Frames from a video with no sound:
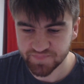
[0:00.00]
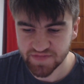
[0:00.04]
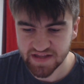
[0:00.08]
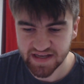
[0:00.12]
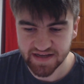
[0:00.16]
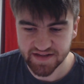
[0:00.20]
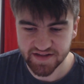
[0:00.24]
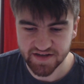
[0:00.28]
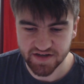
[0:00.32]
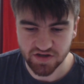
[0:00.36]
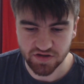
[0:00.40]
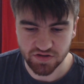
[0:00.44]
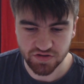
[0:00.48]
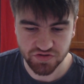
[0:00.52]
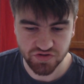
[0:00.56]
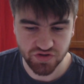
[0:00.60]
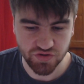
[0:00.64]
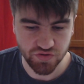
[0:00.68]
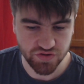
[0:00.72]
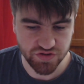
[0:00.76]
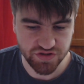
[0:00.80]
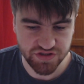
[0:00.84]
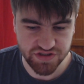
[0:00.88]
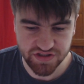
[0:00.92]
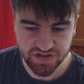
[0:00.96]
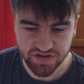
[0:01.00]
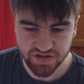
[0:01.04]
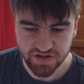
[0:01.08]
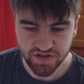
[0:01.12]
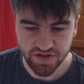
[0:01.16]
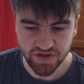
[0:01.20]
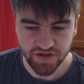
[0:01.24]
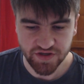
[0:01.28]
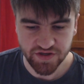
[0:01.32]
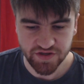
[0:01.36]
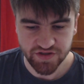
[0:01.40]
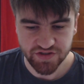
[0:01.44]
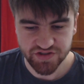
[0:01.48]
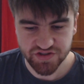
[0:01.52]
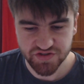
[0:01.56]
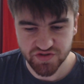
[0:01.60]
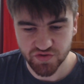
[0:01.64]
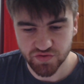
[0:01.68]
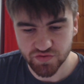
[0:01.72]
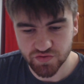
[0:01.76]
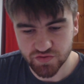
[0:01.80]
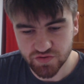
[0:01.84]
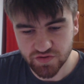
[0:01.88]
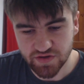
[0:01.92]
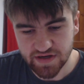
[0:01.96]
and I got good
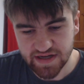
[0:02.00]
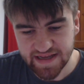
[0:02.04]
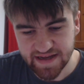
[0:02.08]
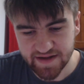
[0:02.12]
score